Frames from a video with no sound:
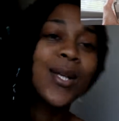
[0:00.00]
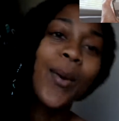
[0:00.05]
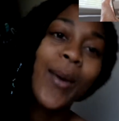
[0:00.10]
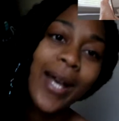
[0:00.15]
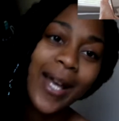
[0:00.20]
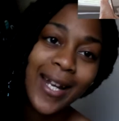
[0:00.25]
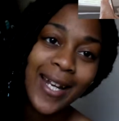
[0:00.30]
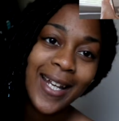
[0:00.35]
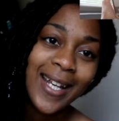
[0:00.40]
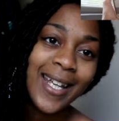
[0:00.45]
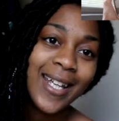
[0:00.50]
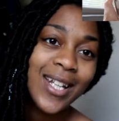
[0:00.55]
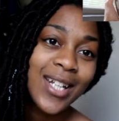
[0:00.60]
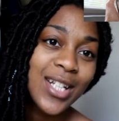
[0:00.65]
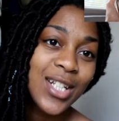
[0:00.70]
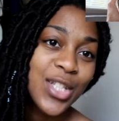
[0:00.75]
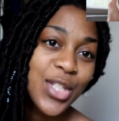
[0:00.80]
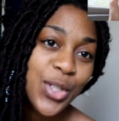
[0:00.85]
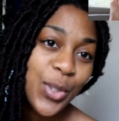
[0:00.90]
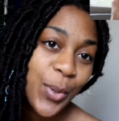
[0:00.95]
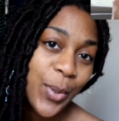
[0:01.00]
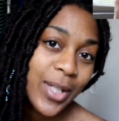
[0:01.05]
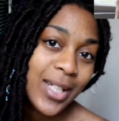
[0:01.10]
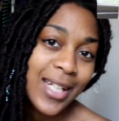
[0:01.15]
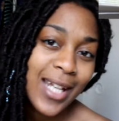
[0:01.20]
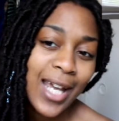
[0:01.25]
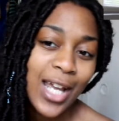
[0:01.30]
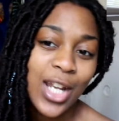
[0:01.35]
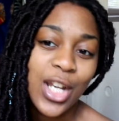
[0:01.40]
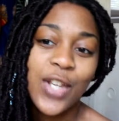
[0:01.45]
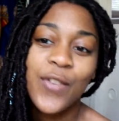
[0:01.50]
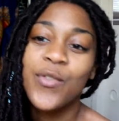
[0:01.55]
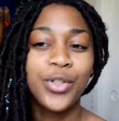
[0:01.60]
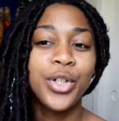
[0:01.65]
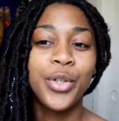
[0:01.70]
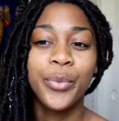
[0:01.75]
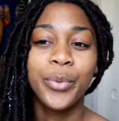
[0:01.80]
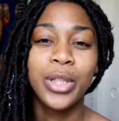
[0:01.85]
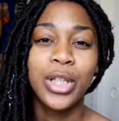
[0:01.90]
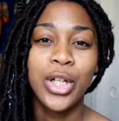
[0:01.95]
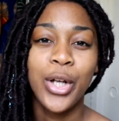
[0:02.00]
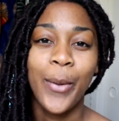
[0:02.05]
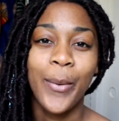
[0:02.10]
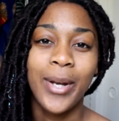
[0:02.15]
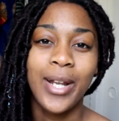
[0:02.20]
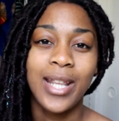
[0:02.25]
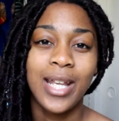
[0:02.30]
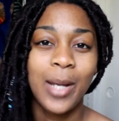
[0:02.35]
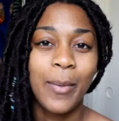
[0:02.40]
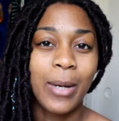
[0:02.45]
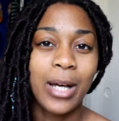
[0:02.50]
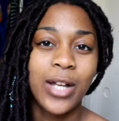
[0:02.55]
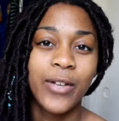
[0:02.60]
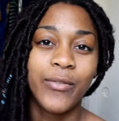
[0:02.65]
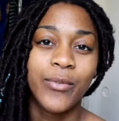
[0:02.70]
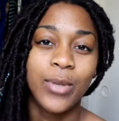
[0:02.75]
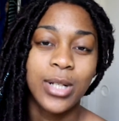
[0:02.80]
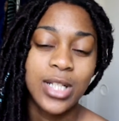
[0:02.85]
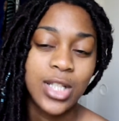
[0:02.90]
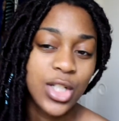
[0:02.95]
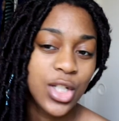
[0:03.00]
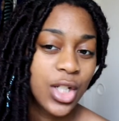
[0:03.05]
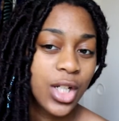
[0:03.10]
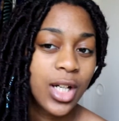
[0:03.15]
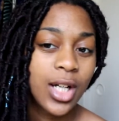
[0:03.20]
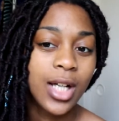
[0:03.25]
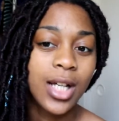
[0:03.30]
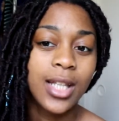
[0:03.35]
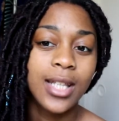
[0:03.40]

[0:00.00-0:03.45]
go ahead and get into it. And if you don't really know anything about Influenster,